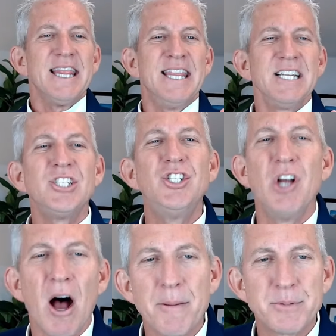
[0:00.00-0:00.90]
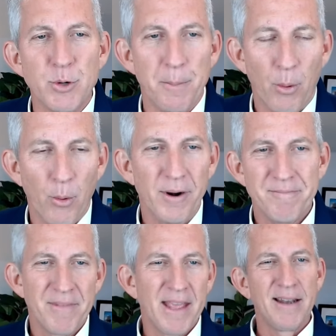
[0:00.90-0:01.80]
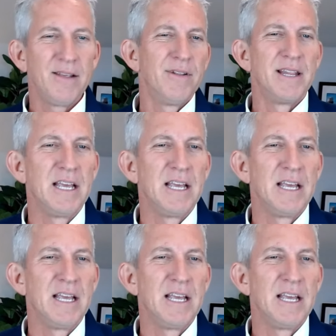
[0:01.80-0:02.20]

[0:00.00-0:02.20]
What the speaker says: this jobs report and even